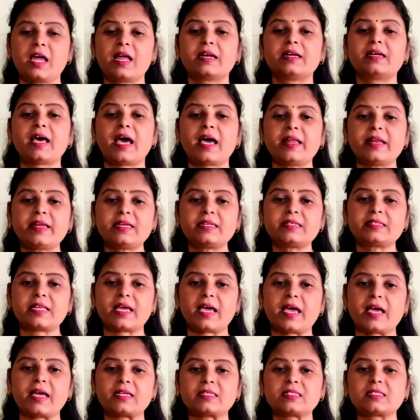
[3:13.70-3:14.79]
Direct
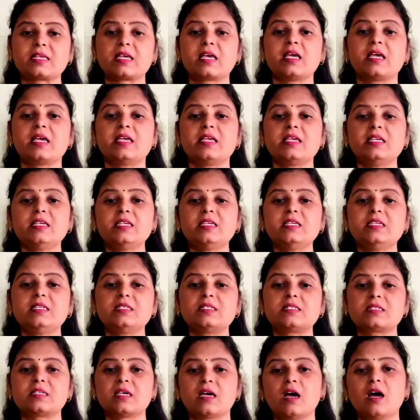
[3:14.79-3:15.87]
tax
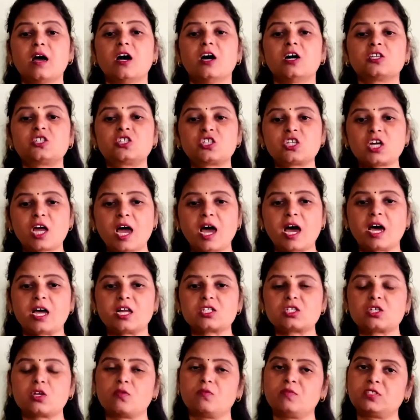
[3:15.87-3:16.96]
is a charge
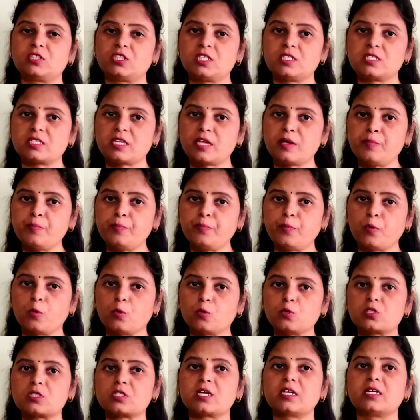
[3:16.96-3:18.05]
which is
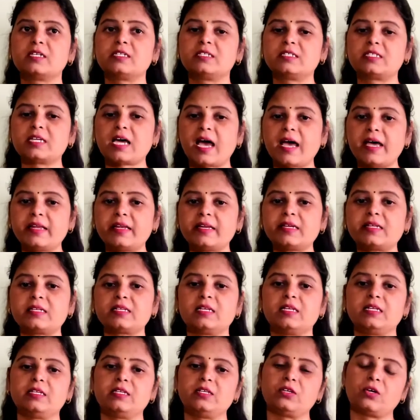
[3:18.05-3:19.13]
imposed
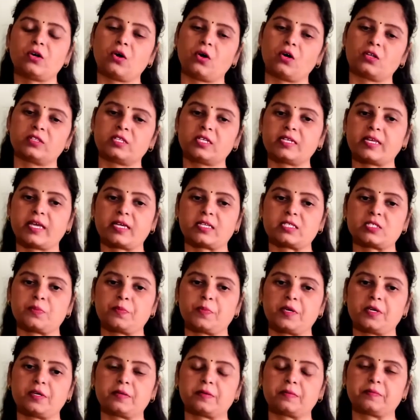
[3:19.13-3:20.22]
directly on the
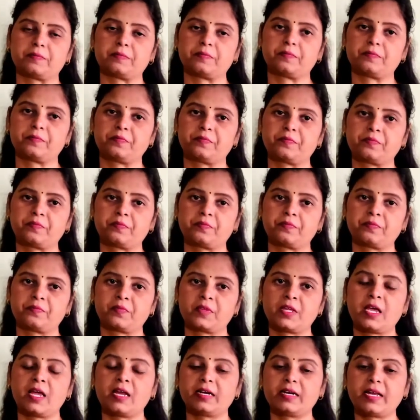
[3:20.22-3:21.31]
taxpayer.
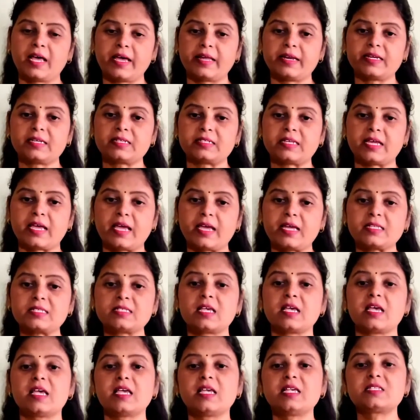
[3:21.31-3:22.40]
Direct tax
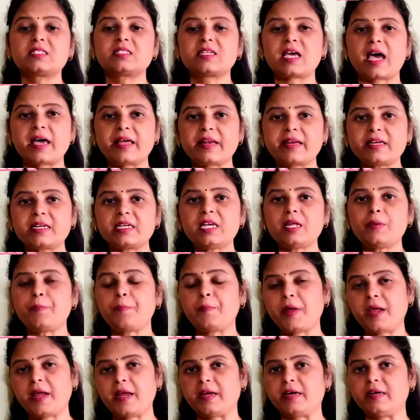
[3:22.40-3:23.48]
is directly
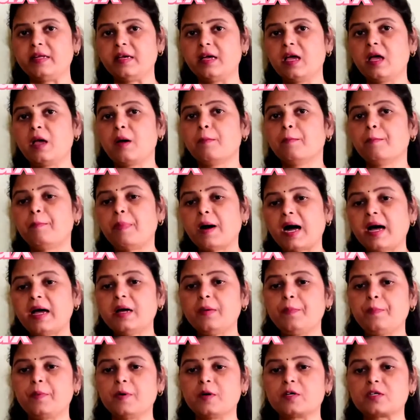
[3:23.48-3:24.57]
paid by
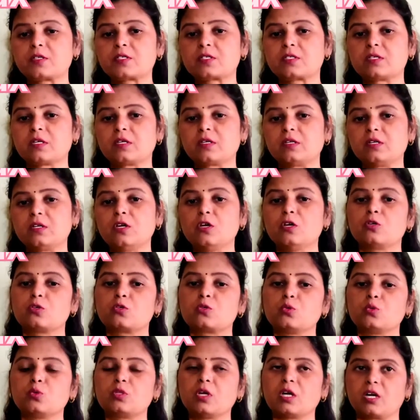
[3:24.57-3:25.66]
a person
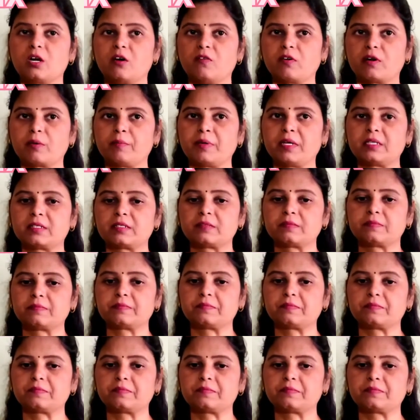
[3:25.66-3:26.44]
to the government.